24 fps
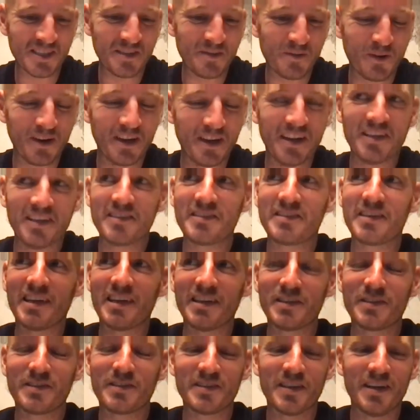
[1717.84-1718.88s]
it, Roy, and it
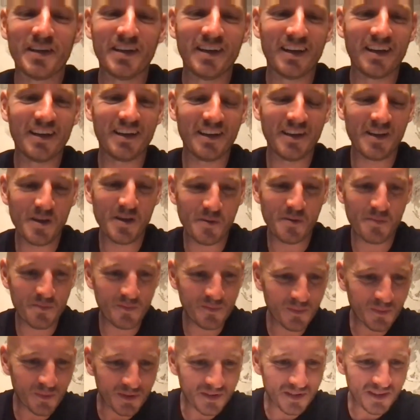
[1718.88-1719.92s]
says
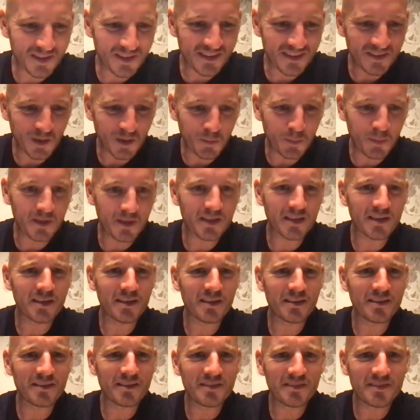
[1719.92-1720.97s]
um, what the topic
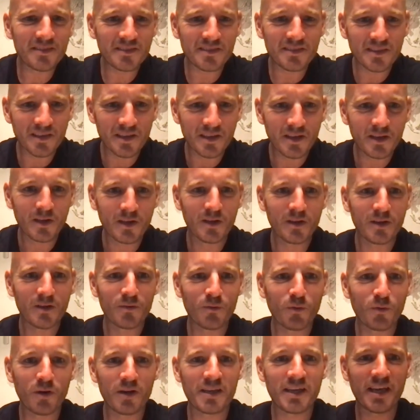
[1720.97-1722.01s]
is
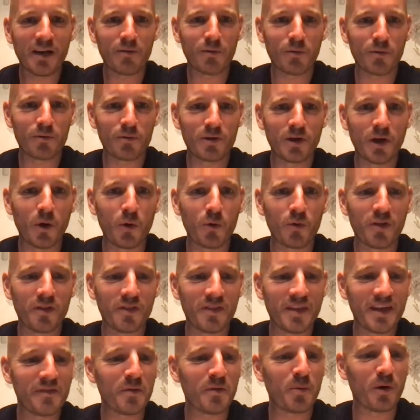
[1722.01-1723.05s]
Roy Carroll goal that
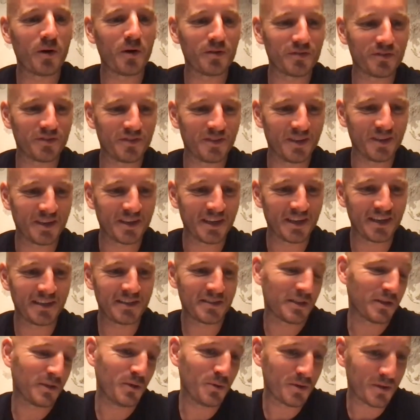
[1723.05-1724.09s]
never was. Okay,
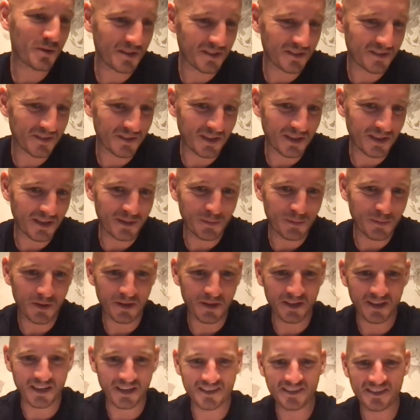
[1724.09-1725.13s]
so you can decide whether
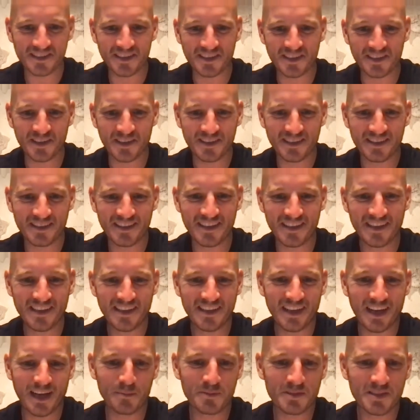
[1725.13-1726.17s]
that's. Uh,
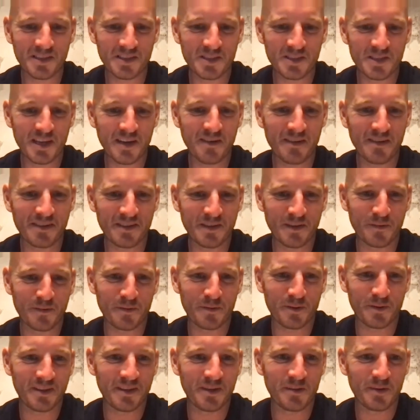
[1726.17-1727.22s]
I'm just gonna share it to
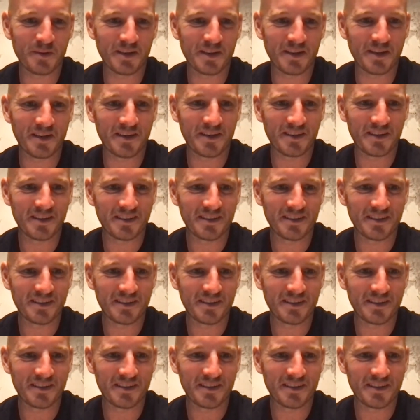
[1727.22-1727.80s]
everyone. Here we go.